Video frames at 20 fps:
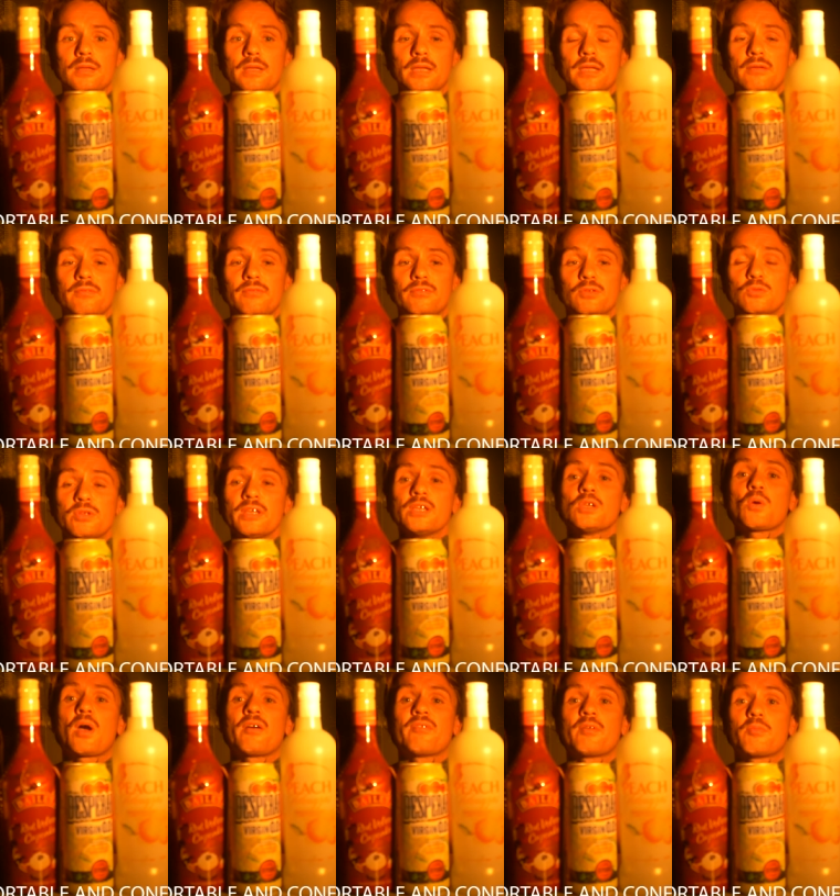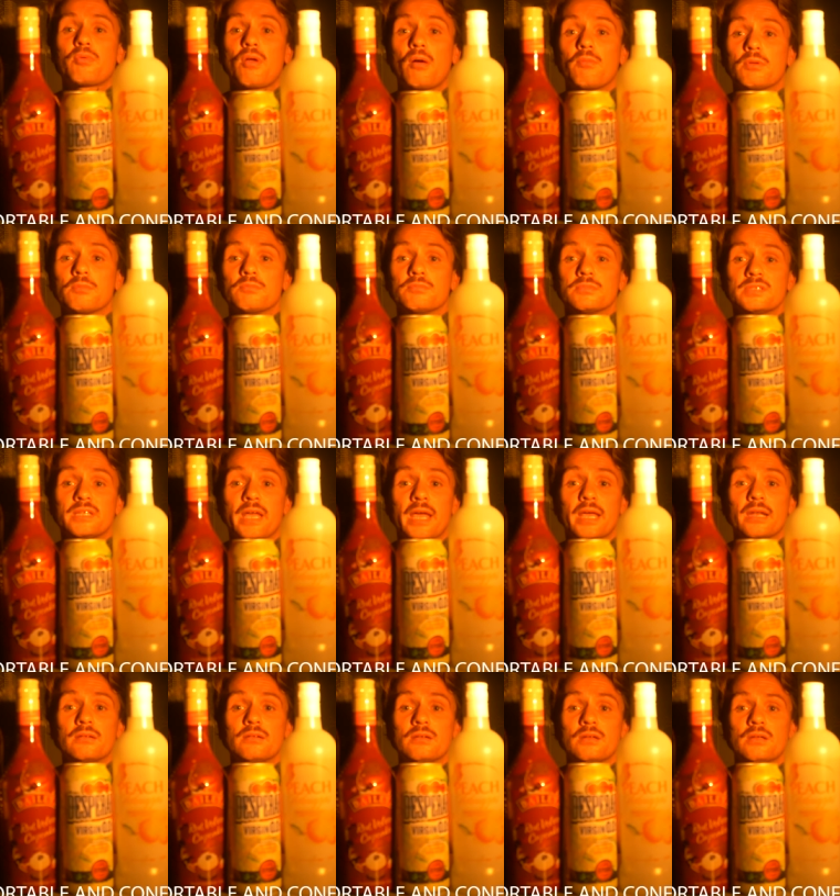if you think you have a problem
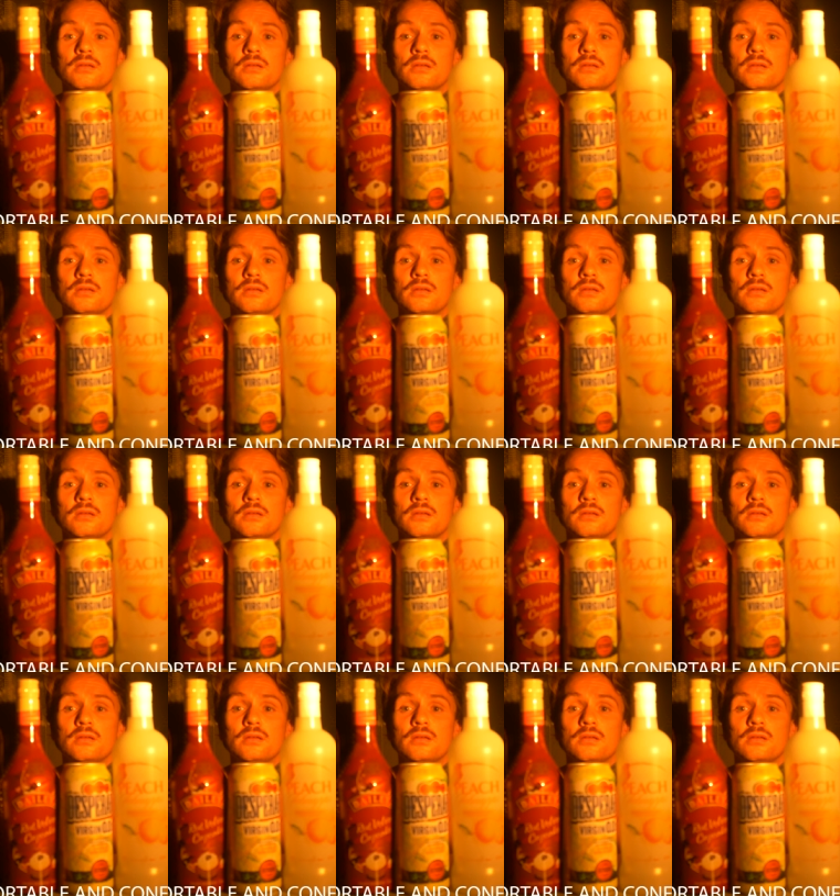then